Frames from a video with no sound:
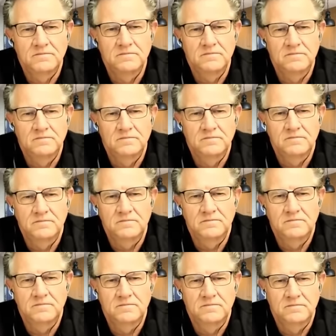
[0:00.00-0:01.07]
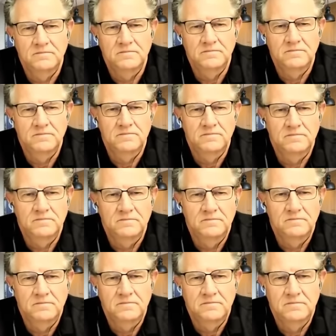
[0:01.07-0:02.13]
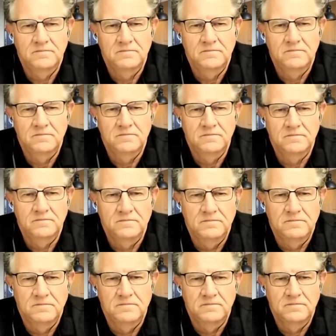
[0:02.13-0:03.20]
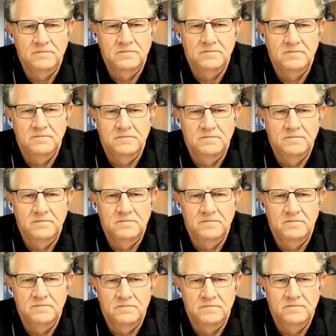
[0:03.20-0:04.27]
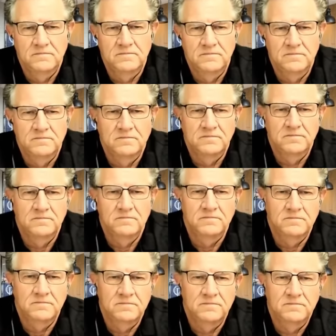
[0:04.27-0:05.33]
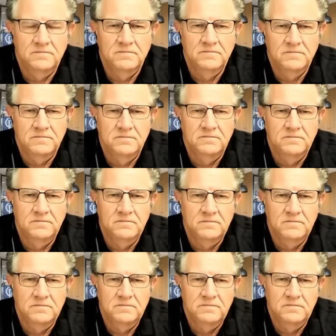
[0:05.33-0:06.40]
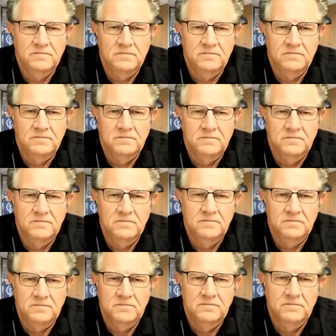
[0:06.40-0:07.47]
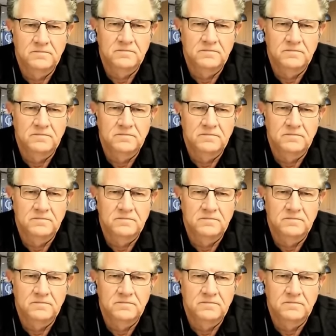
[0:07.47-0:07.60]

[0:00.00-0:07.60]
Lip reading: This person isn't speaking.